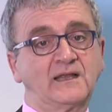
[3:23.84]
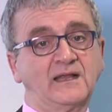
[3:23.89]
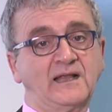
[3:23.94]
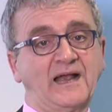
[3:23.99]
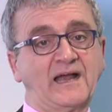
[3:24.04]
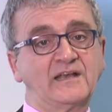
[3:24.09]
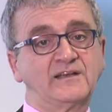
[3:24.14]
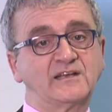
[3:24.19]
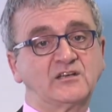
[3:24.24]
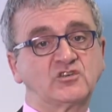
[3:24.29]

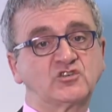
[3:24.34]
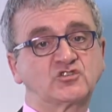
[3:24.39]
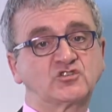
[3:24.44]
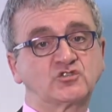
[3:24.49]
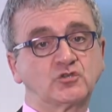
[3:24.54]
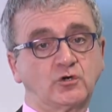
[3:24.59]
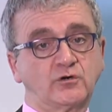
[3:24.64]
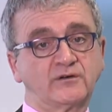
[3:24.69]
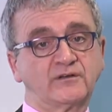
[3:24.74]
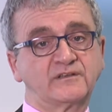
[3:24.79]
and
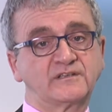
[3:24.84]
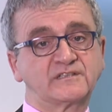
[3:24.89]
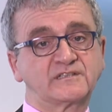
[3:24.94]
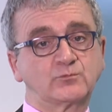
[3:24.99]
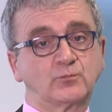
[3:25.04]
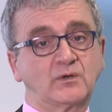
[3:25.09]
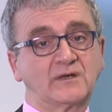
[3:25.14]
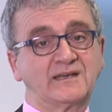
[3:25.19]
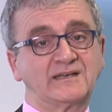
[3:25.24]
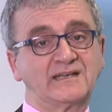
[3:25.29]
insurers
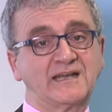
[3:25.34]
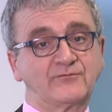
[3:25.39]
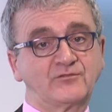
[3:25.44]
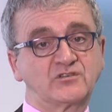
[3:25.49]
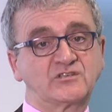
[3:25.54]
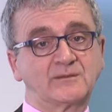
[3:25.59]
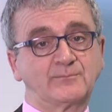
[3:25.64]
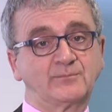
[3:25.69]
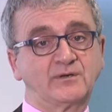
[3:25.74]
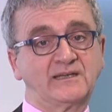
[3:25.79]
will
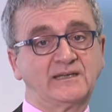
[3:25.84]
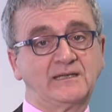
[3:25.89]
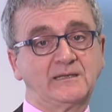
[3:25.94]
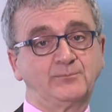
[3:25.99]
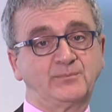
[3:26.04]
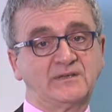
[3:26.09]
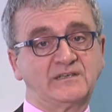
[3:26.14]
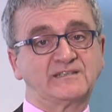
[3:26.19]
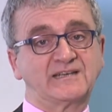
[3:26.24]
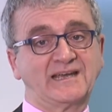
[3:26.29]
inevitably
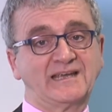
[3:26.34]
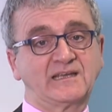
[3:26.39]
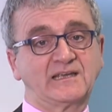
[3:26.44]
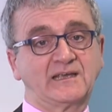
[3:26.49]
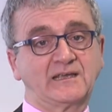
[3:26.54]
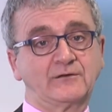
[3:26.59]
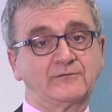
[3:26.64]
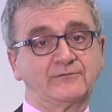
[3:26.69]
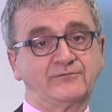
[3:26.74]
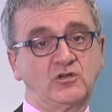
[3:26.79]
be
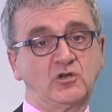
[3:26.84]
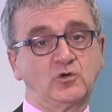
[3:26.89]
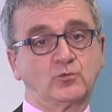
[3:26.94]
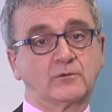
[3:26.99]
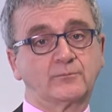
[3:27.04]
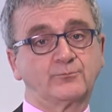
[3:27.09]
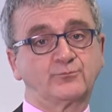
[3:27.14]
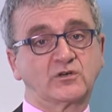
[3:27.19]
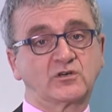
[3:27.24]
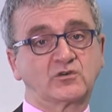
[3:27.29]
taking a view
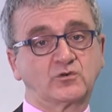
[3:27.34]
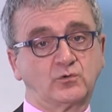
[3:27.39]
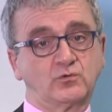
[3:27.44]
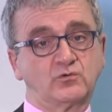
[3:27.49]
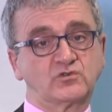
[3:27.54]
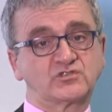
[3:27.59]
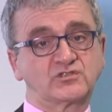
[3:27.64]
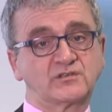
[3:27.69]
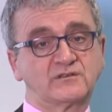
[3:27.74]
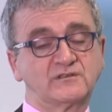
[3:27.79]
on
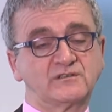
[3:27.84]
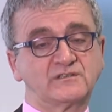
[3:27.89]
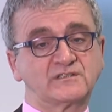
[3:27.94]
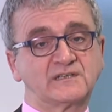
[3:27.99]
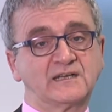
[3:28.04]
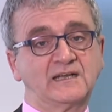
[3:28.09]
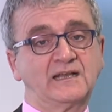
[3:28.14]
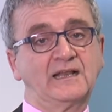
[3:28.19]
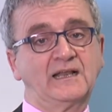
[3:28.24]
precautions